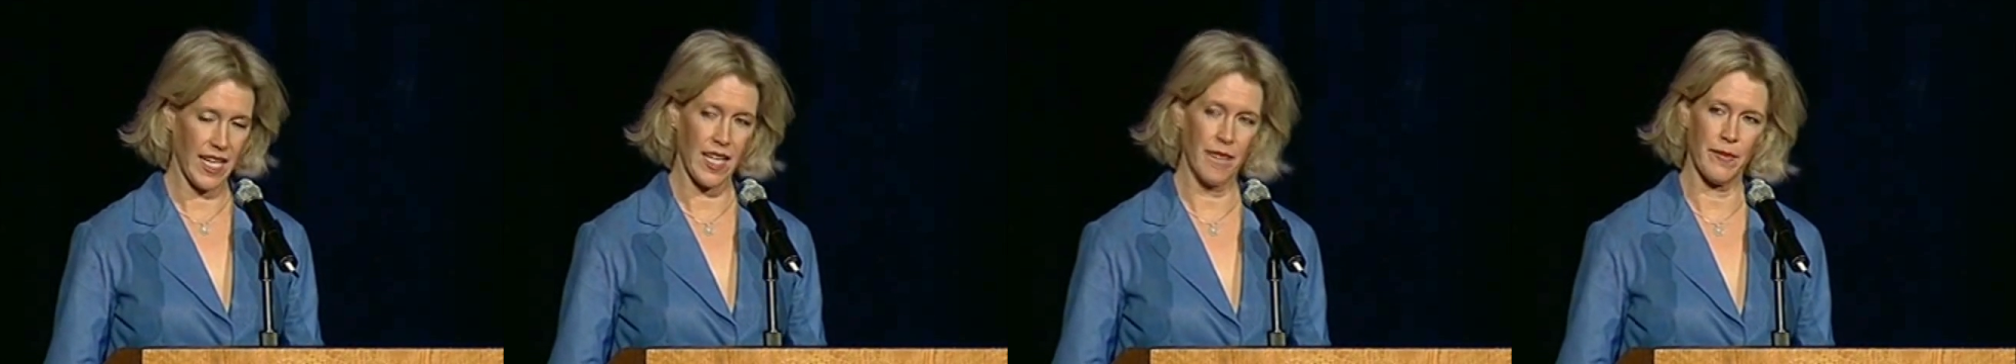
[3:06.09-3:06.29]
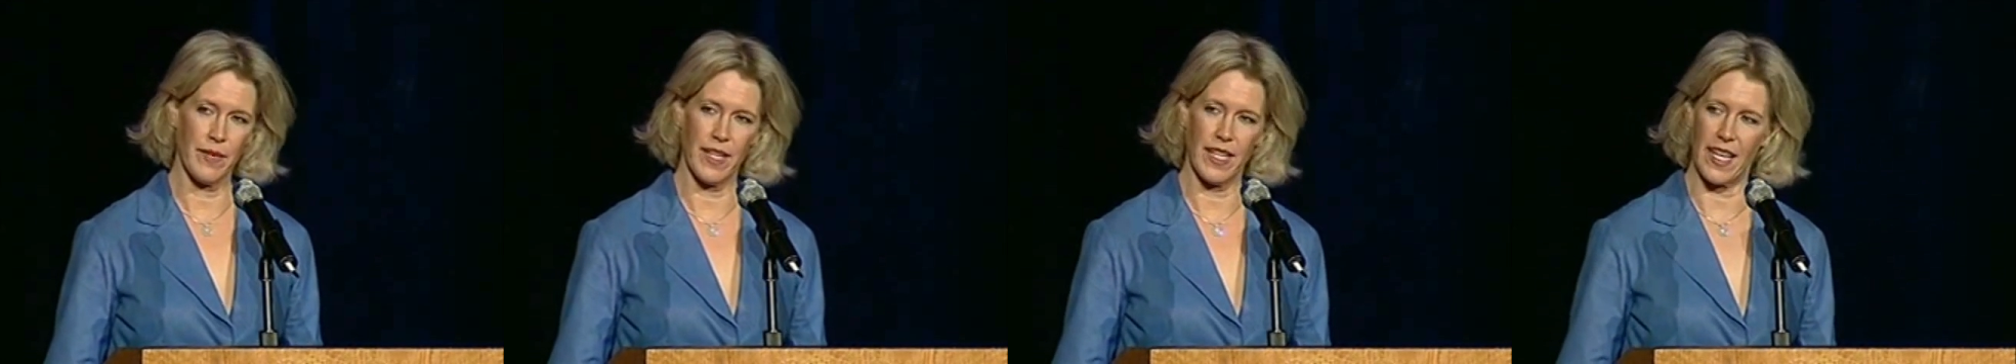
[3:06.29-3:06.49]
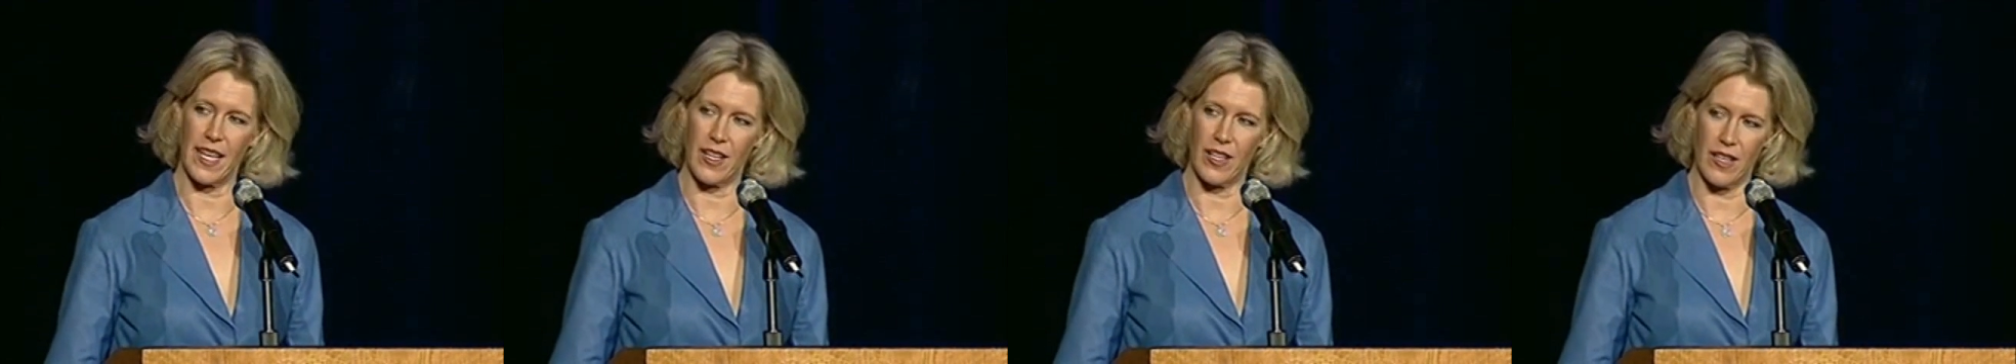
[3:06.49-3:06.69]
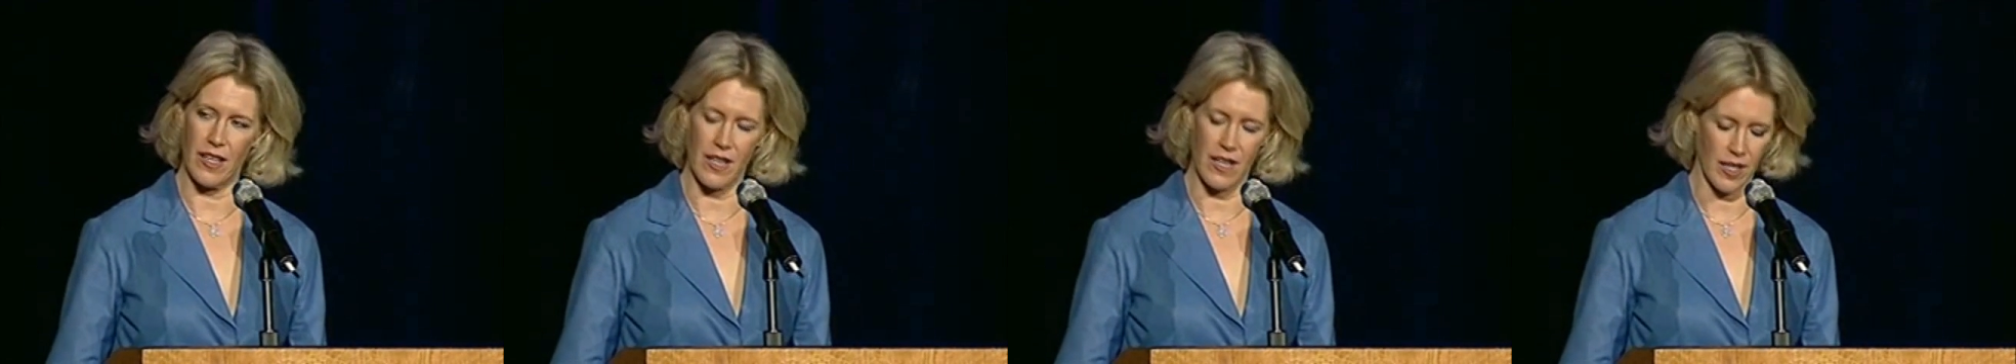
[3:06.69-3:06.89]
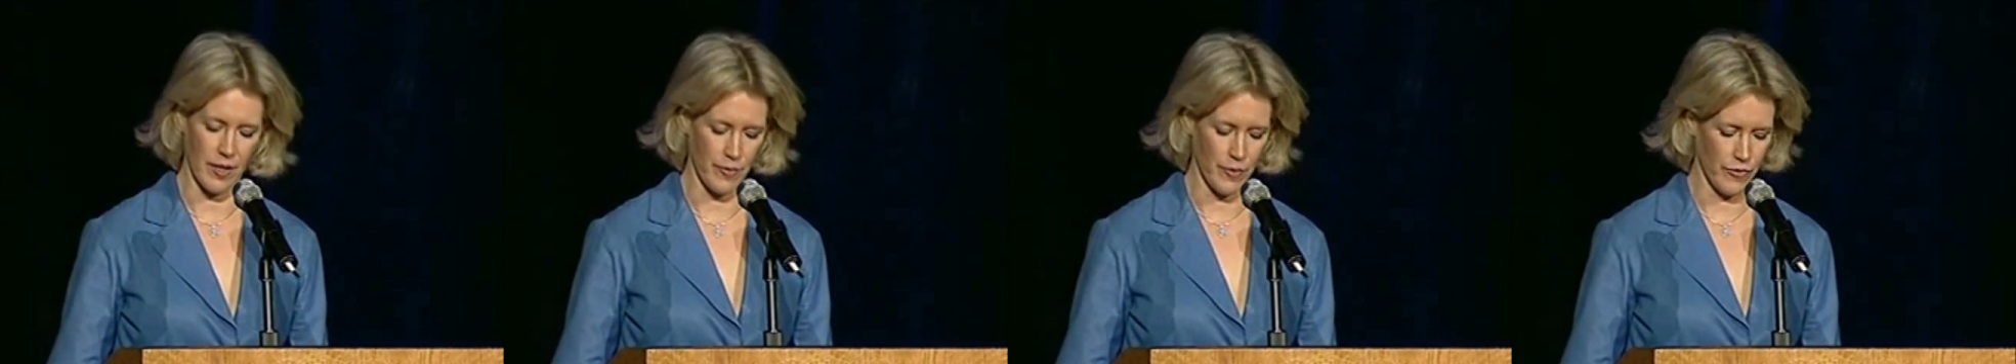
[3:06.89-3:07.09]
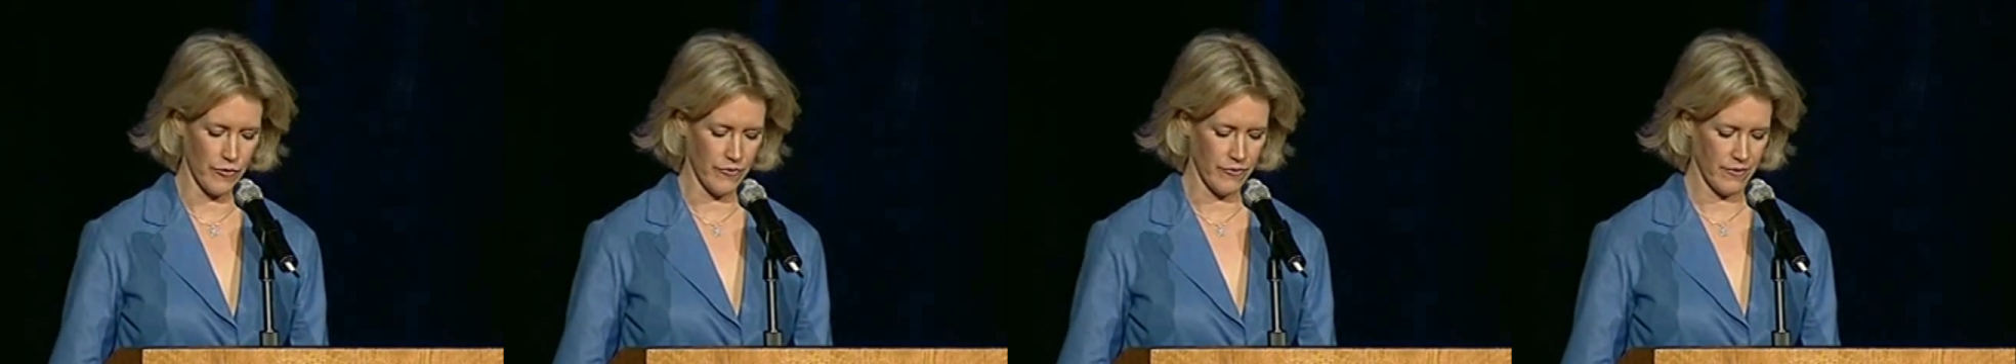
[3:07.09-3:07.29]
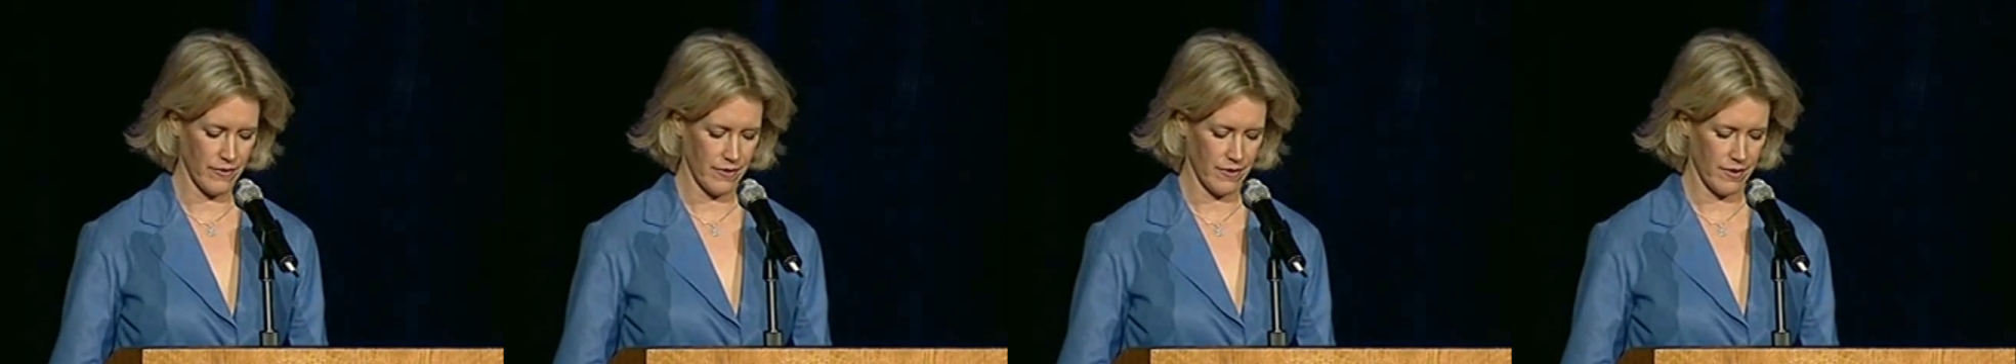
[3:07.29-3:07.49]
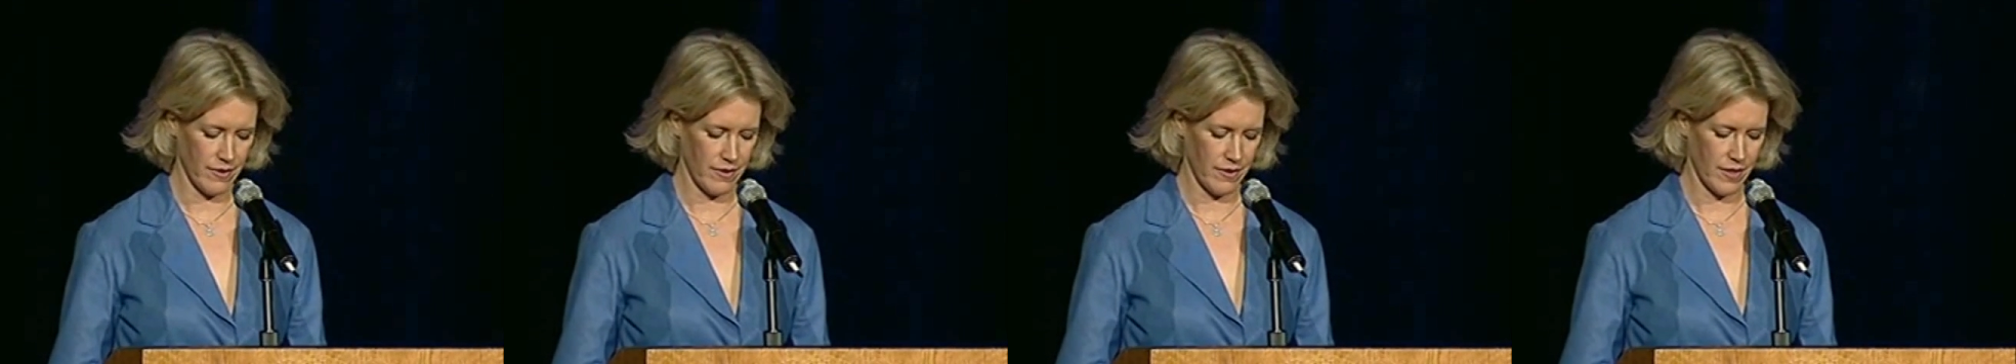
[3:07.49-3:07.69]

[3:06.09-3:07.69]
hit me again on the honeymoon.